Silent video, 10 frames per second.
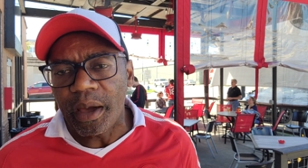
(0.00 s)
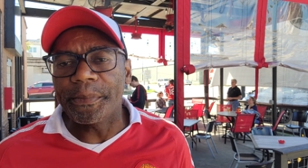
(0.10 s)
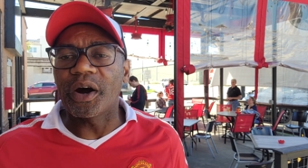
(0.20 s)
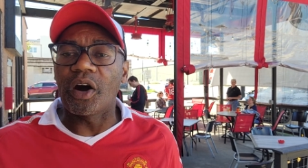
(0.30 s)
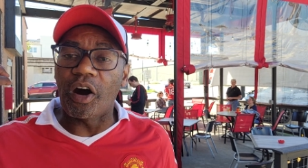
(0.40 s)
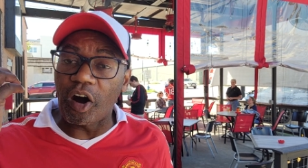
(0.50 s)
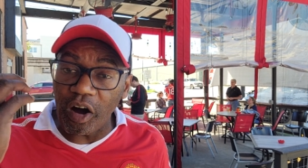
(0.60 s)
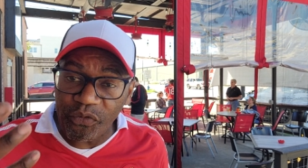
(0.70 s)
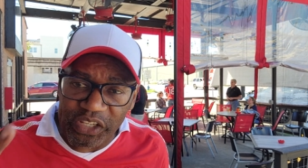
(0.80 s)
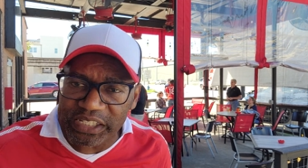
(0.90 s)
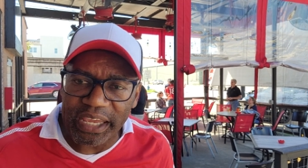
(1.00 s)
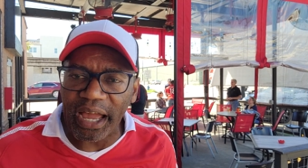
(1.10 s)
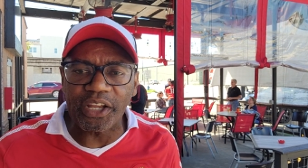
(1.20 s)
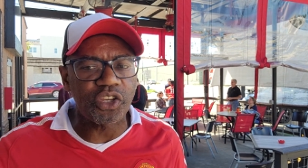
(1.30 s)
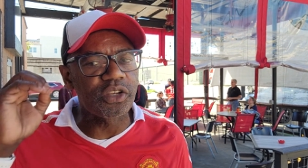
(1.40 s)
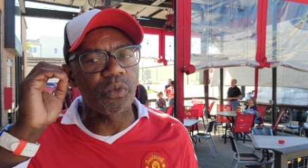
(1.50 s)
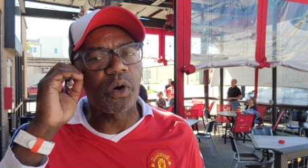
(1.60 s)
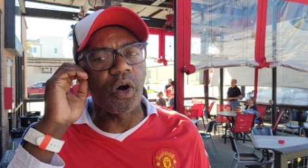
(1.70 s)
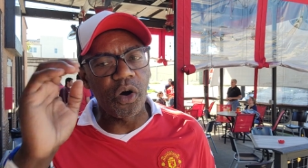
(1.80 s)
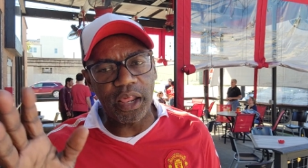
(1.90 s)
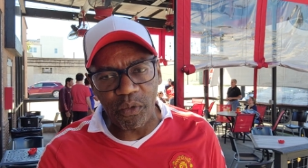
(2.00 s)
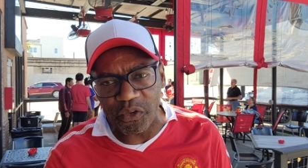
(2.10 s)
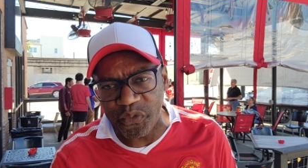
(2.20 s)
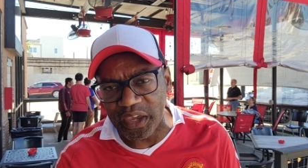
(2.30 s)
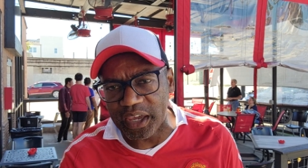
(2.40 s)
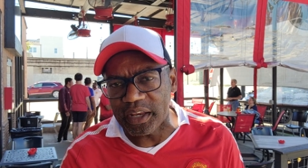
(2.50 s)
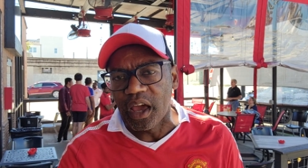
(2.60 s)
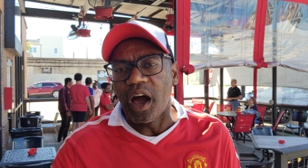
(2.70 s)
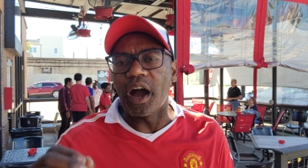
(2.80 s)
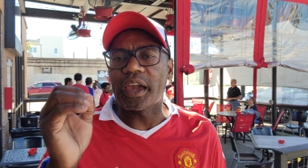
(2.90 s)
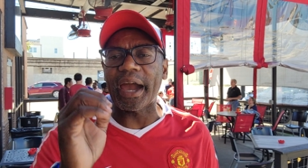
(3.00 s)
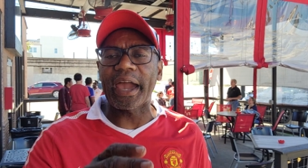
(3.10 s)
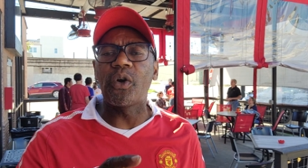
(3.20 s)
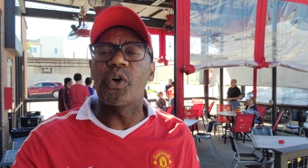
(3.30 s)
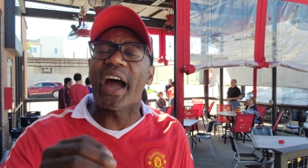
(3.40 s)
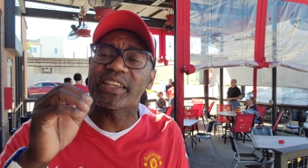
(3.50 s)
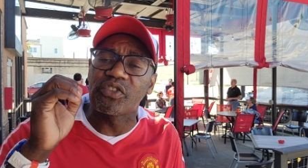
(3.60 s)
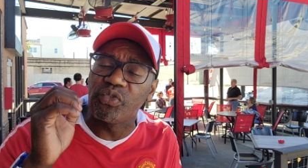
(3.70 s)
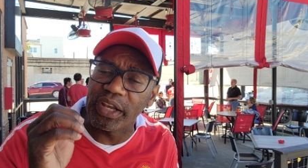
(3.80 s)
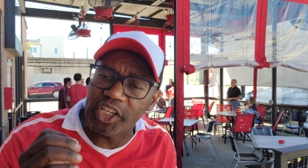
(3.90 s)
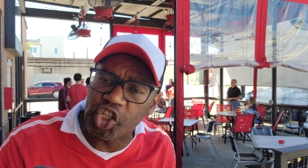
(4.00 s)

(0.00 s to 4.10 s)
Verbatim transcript: But obviously, I don't know what Ole was thinking, a guy who hasn't really